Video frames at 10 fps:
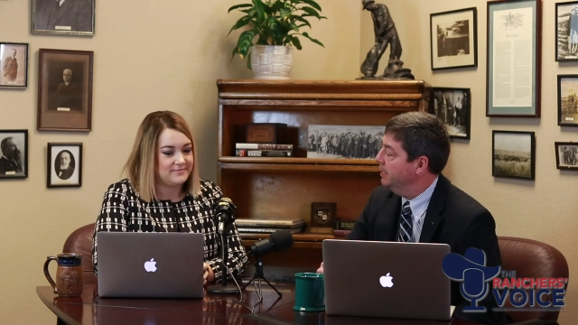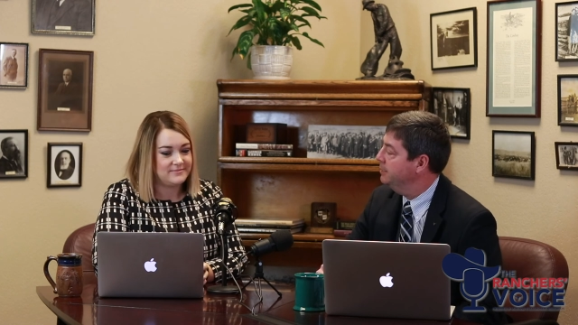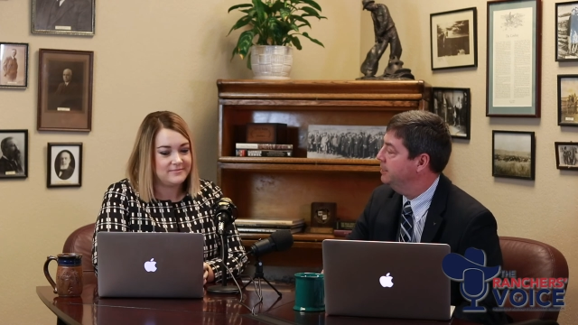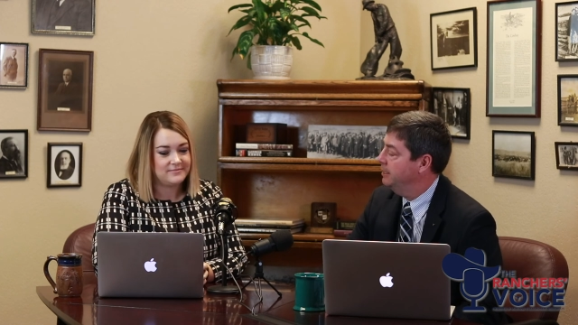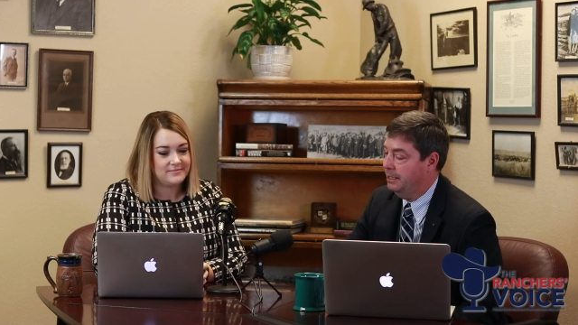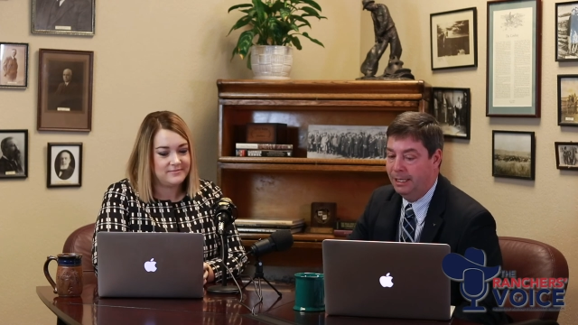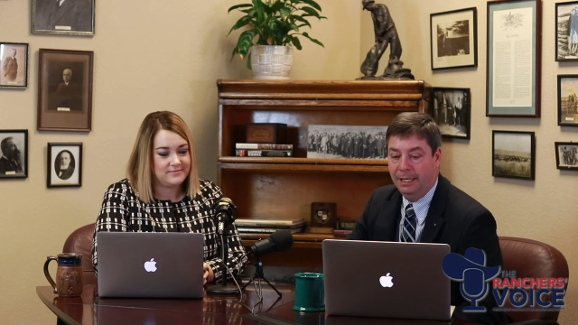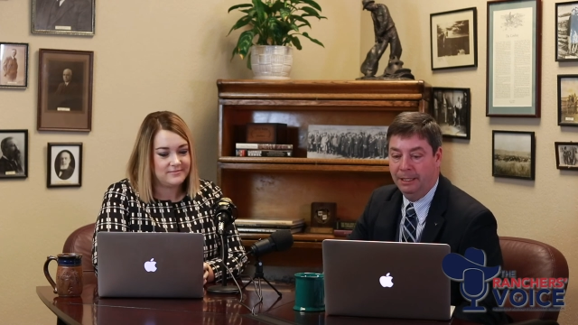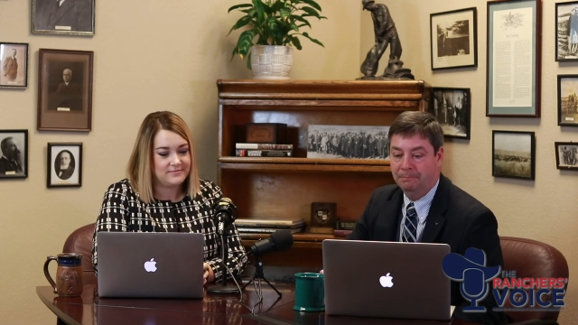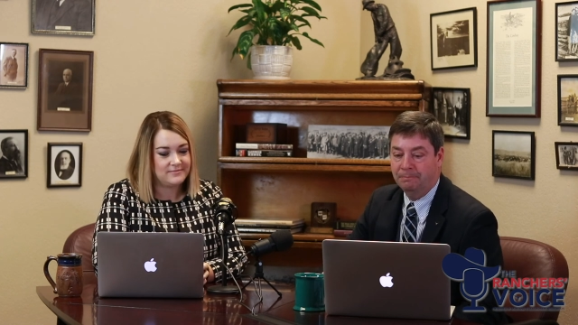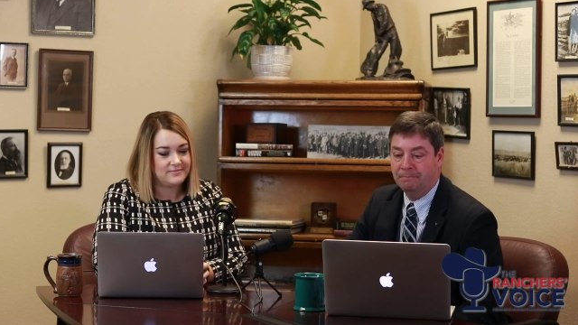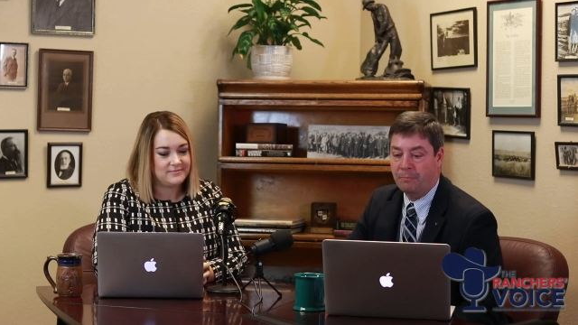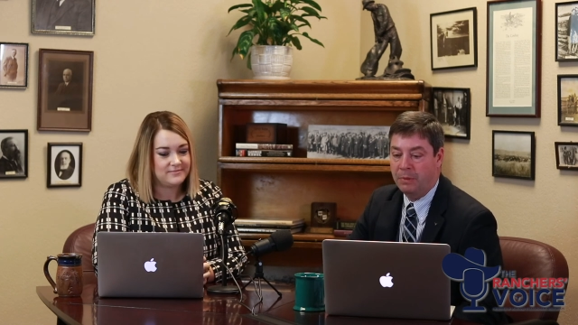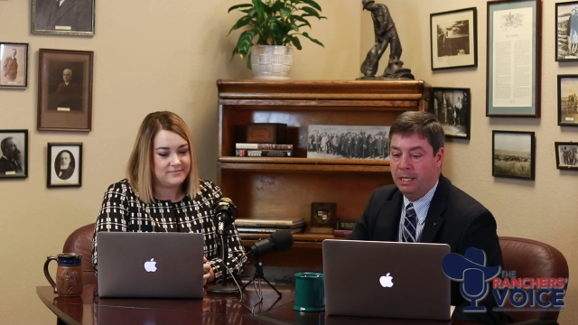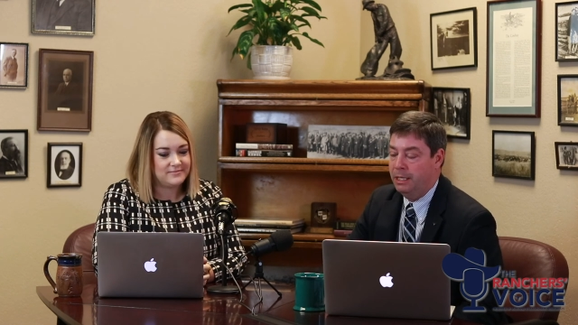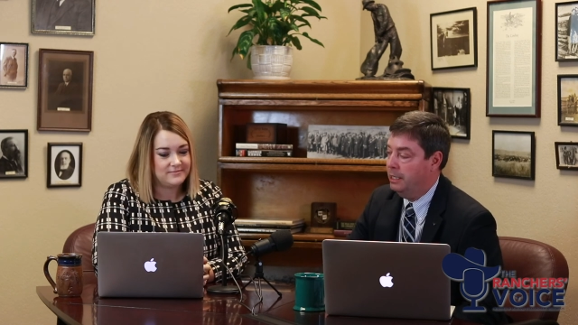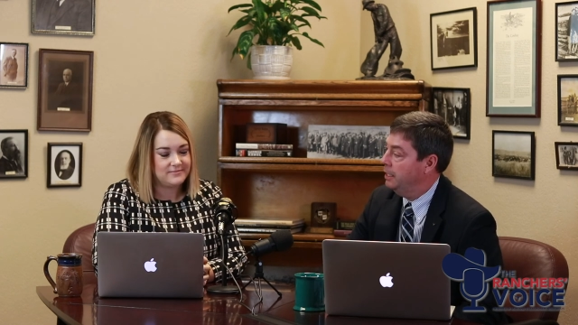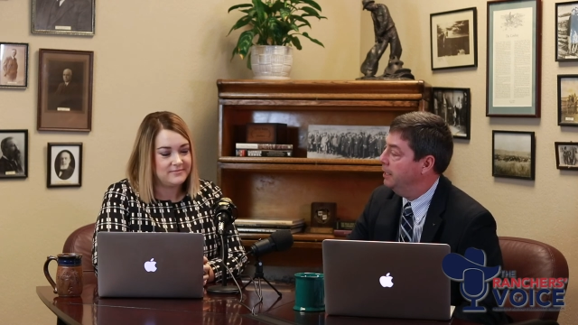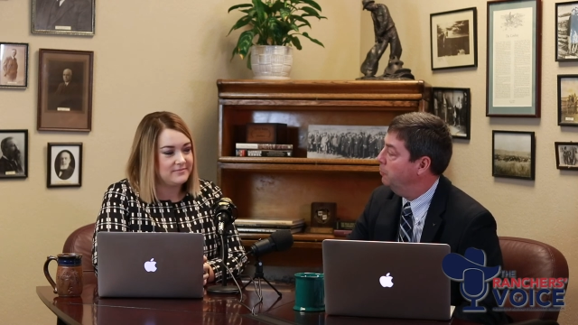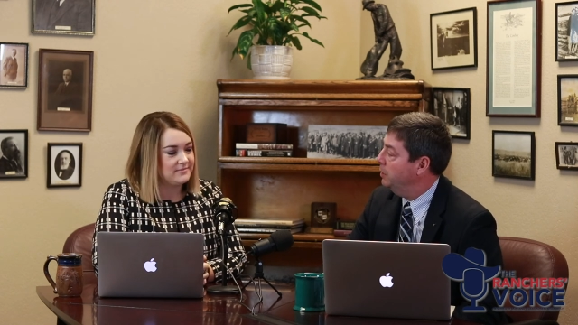Speaker 1: us. Um,
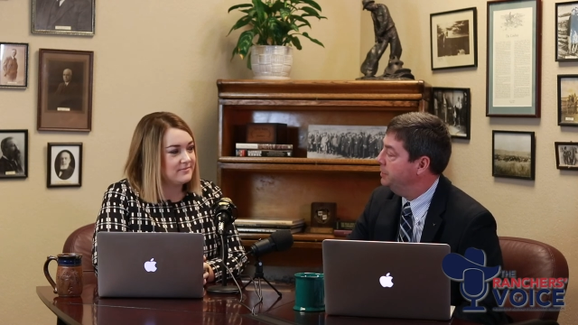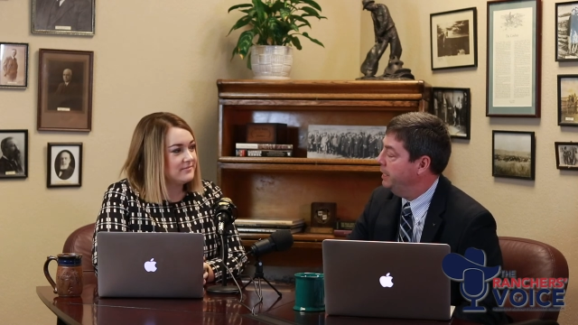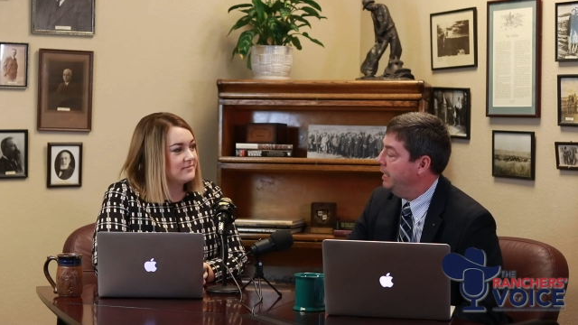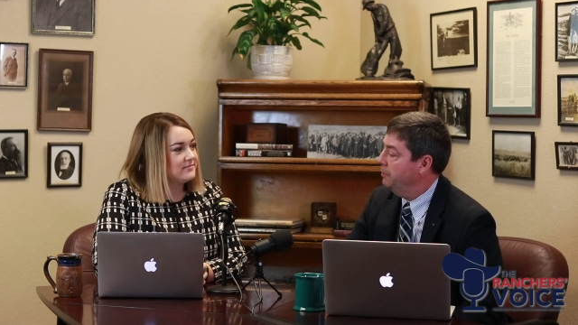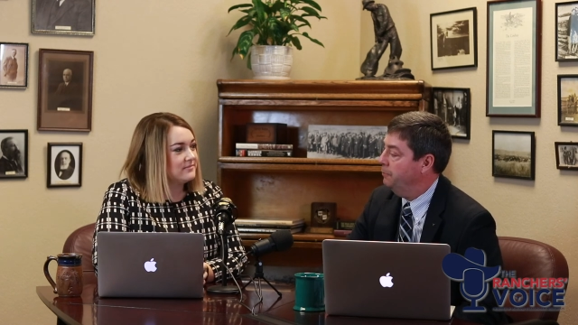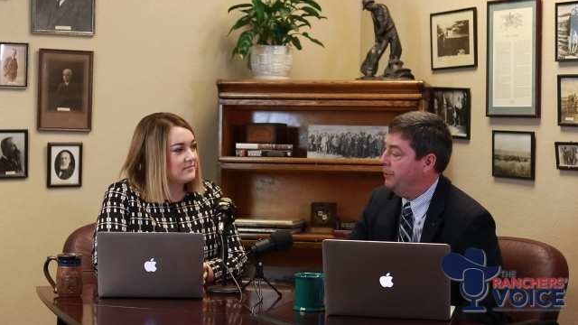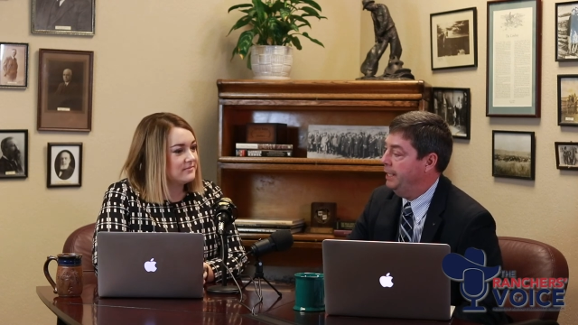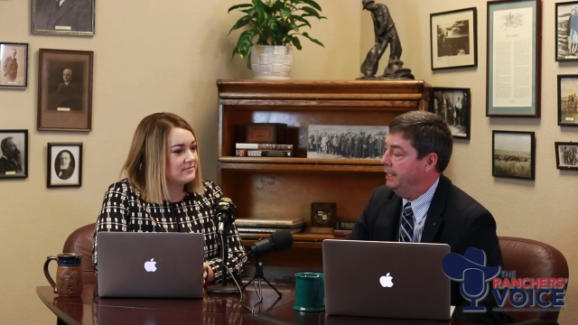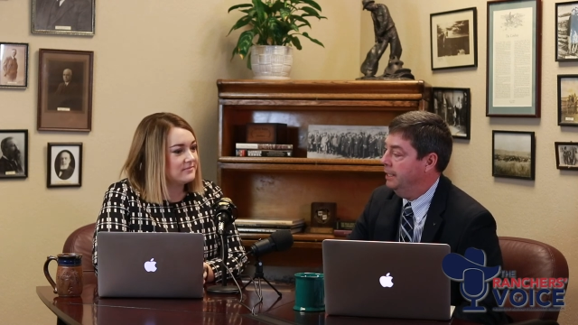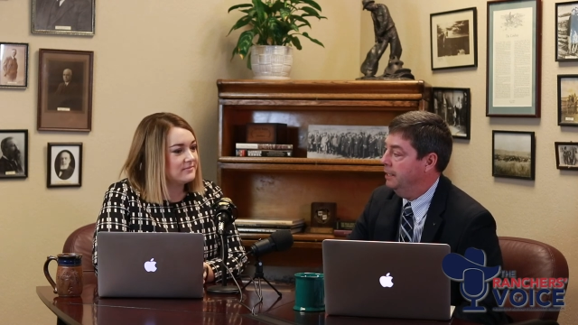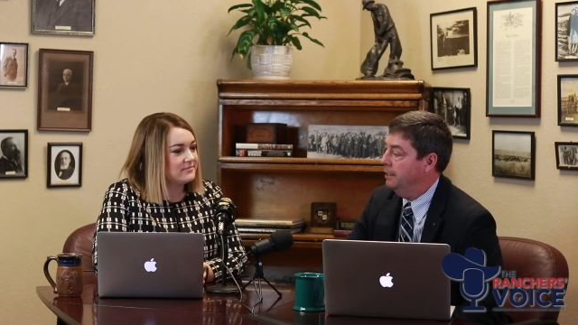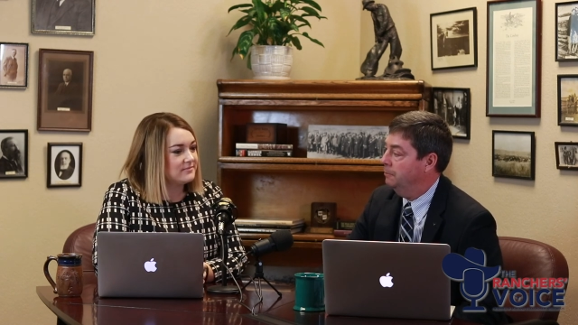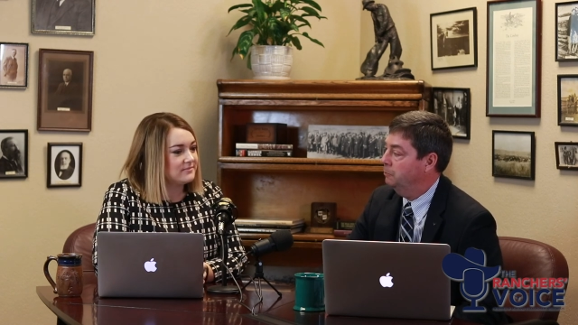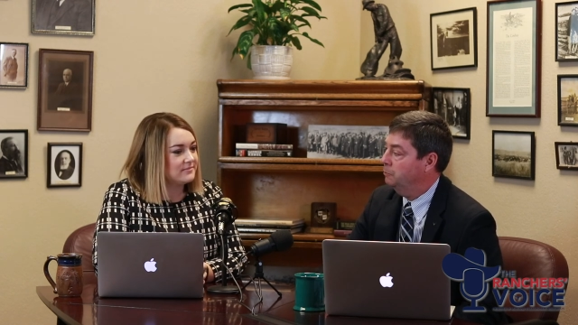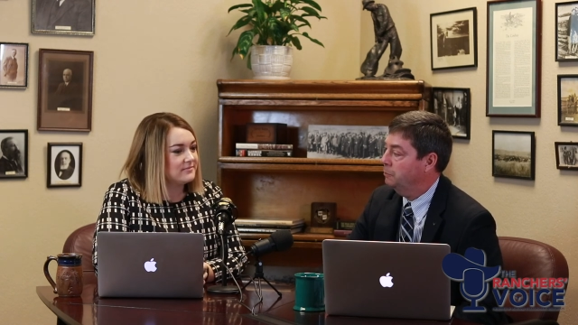uh, once again, we um,